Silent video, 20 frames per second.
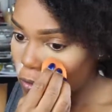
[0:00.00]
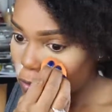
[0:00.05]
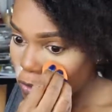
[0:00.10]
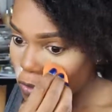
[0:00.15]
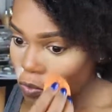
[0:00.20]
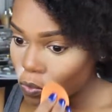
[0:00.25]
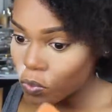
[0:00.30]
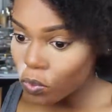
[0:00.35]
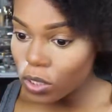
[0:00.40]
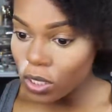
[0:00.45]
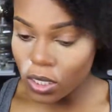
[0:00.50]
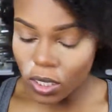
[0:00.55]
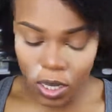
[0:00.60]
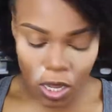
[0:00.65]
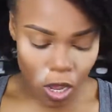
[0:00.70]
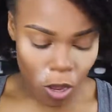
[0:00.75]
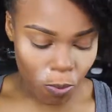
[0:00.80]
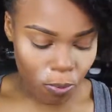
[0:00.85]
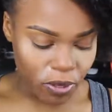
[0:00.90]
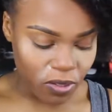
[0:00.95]
To really
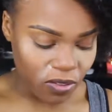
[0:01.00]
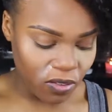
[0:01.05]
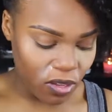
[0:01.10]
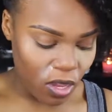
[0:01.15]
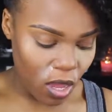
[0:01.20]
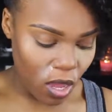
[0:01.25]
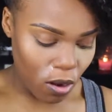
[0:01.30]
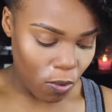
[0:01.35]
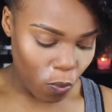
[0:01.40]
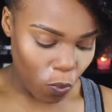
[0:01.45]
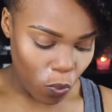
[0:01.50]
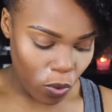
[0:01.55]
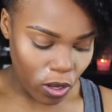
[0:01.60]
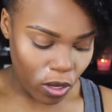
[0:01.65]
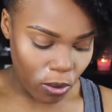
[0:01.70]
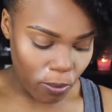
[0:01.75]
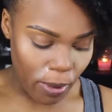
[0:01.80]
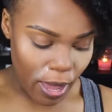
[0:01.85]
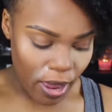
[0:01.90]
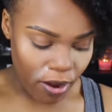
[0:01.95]
help it set and
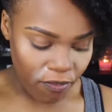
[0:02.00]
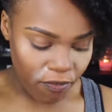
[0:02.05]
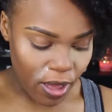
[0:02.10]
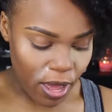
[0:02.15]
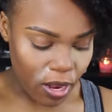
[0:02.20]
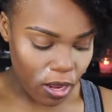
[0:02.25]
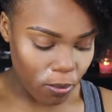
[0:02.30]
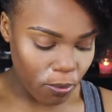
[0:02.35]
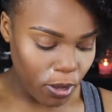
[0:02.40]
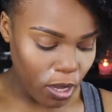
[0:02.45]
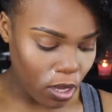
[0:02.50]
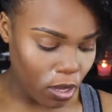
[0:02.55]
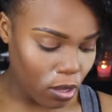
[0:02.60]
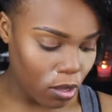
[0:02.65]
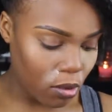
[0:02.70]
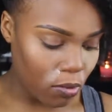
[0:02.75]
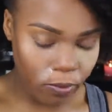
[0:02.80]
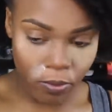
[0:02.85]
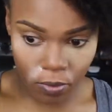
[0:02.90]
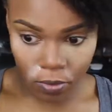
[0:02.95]
really mattify that
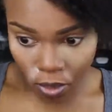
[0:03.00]
makeup.